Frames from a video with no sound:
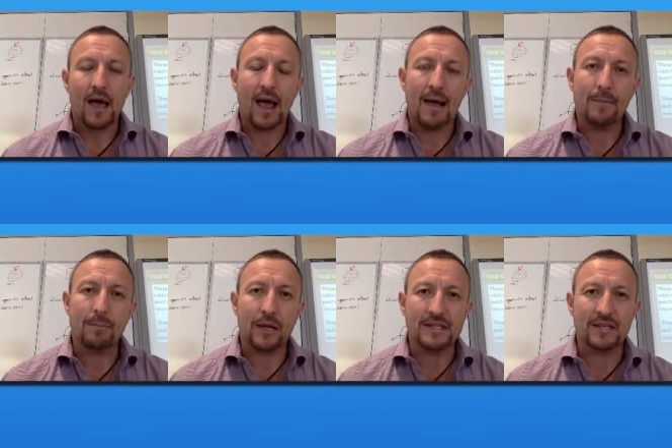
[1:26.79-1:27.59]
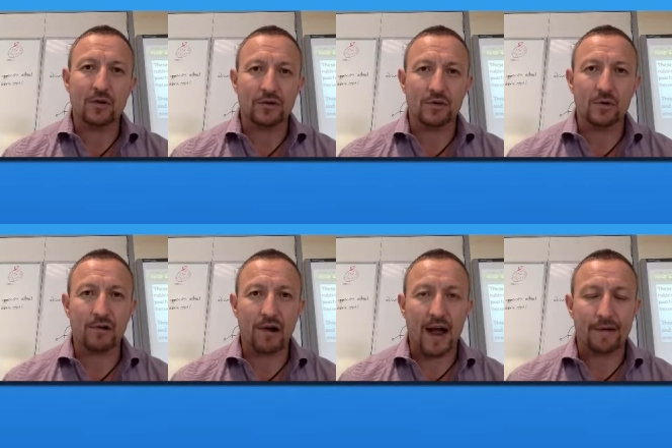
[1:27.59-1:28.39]
and place it onto a
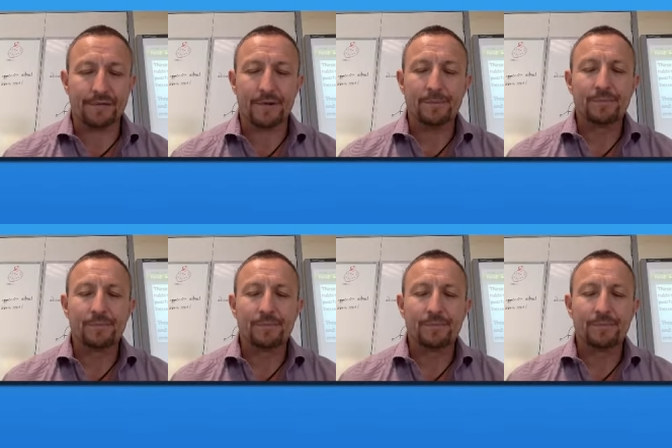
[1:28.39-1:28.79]
graph.